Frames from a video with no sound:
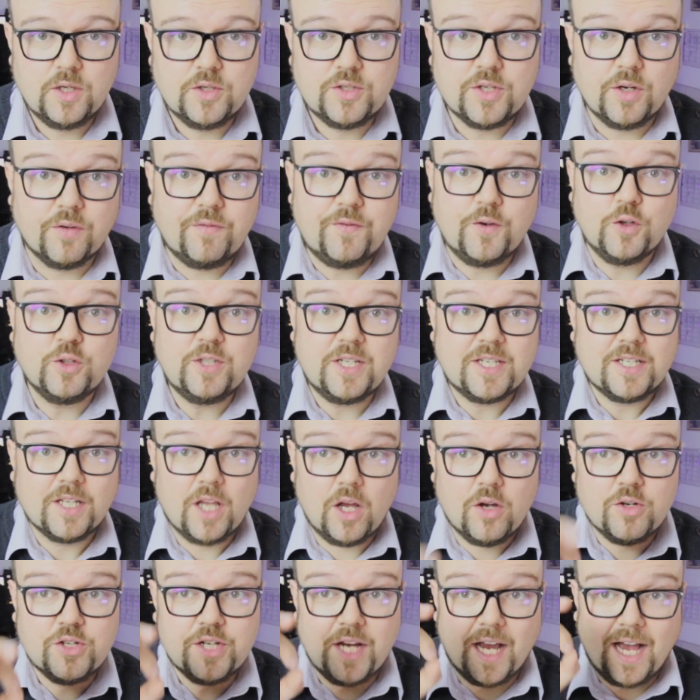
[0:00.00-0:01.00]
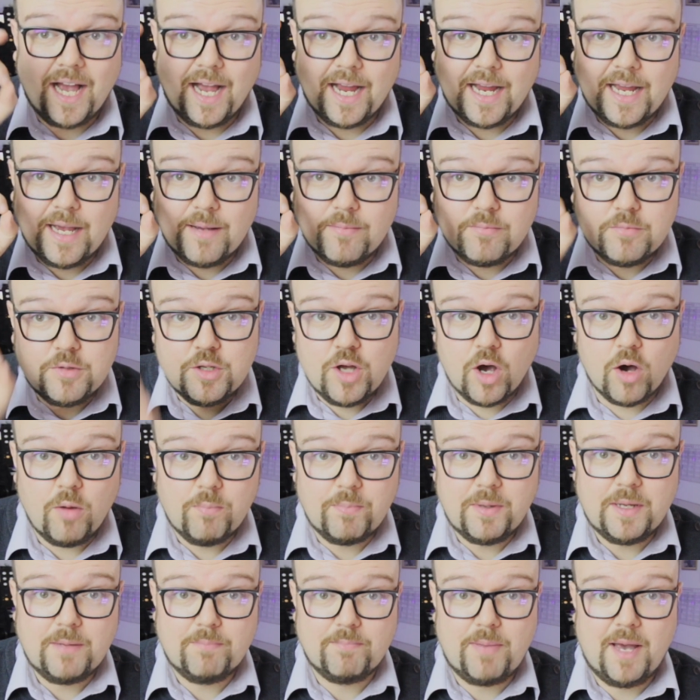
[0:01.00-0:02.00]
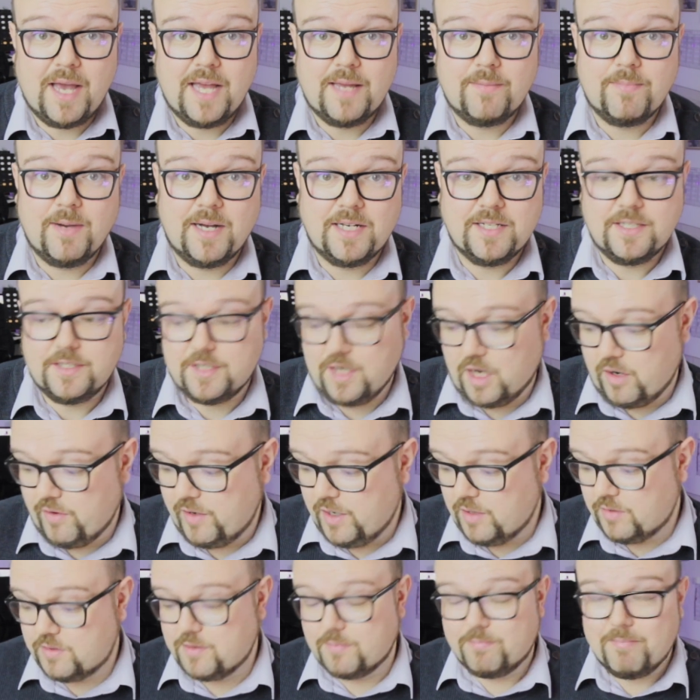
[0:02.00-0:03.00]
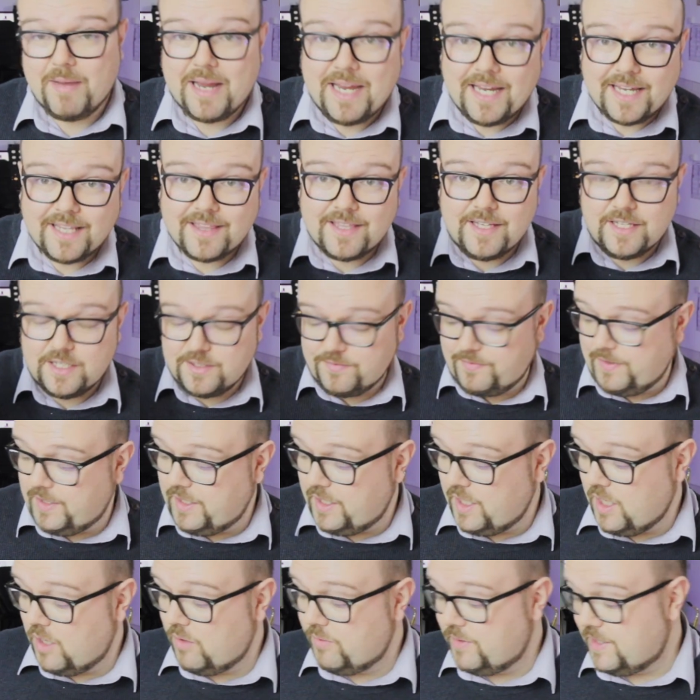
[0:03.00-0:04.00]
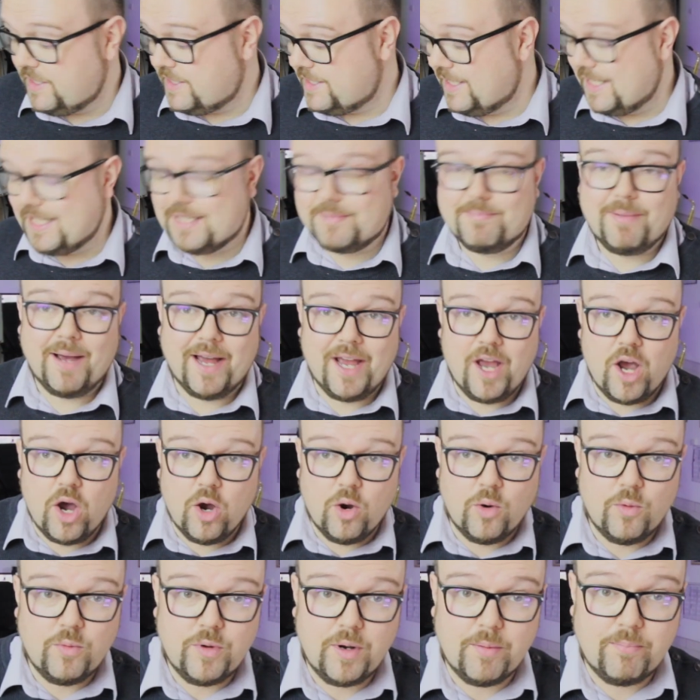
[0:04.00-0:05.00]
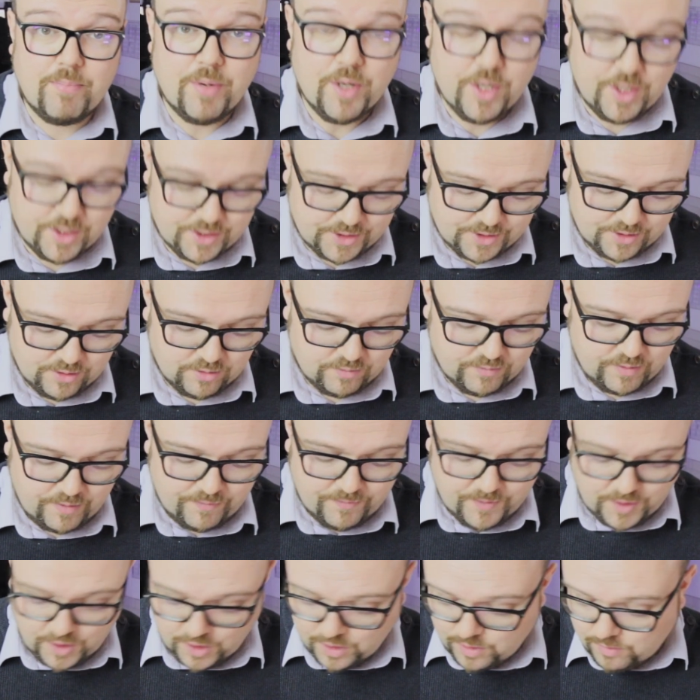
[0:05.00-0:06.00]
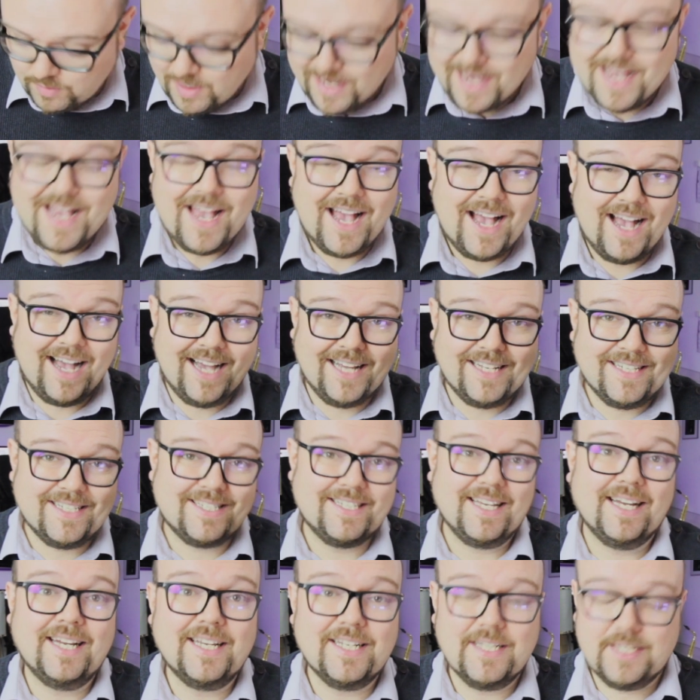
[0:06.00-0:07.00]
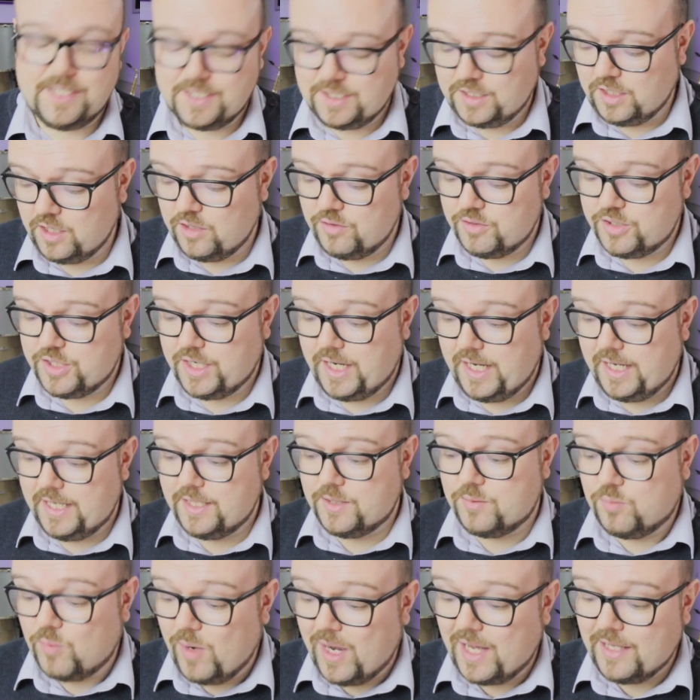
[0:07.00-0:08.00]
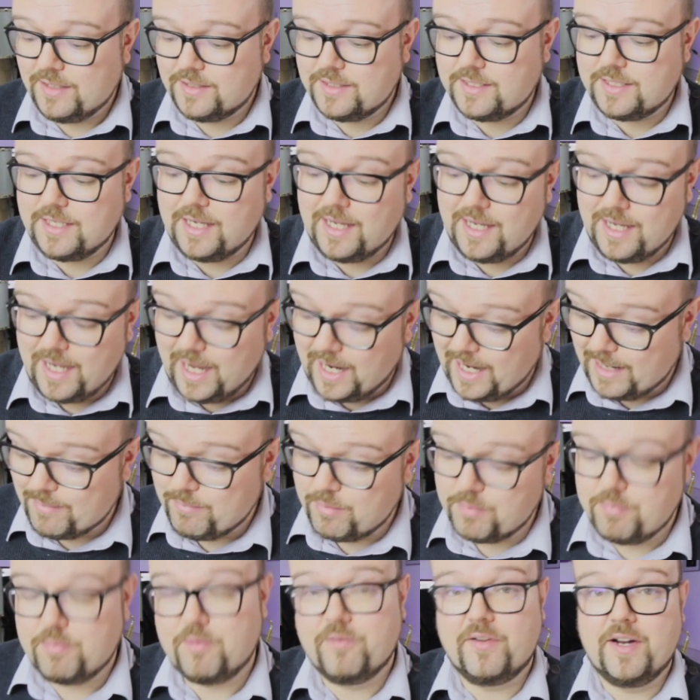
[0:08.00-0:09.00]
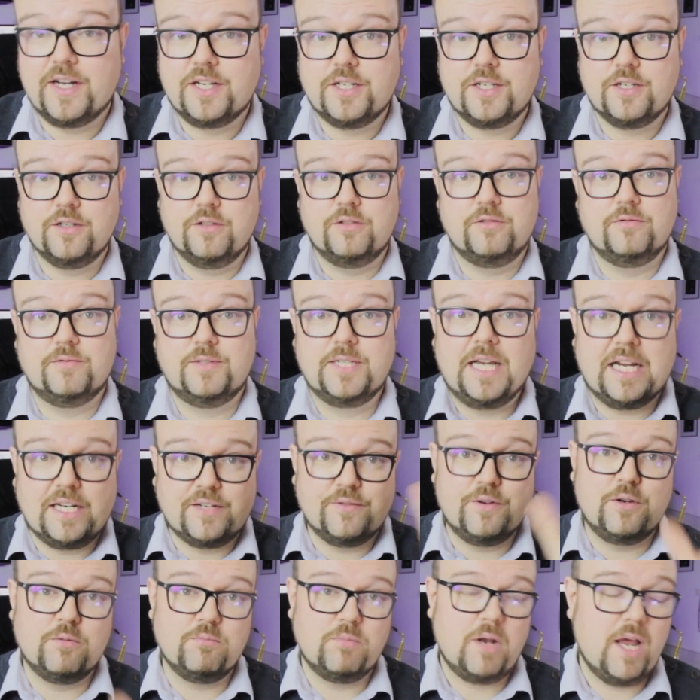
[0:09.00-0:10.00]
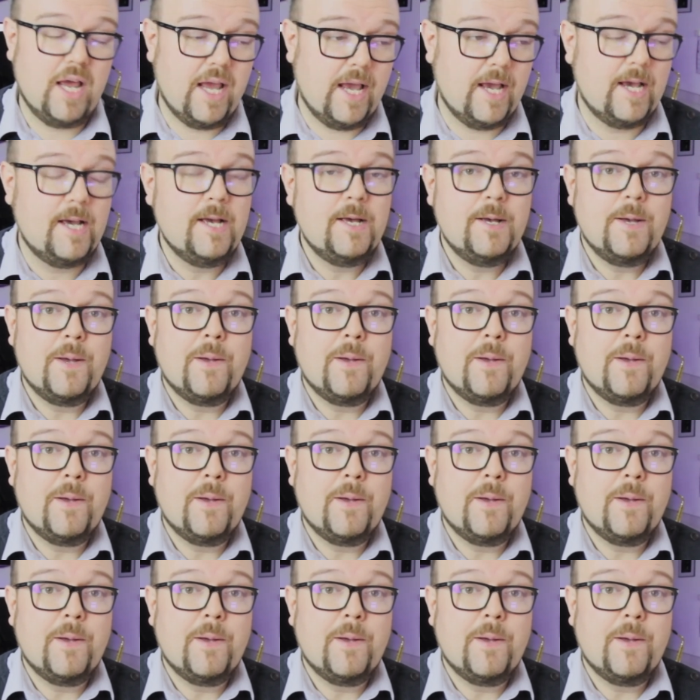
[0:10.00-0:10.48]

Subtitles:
So full disclosure, I am not being paid by D'Addario to make this video. This is my own personal review. And second disclosure is, whilst I am a professional saxophone player,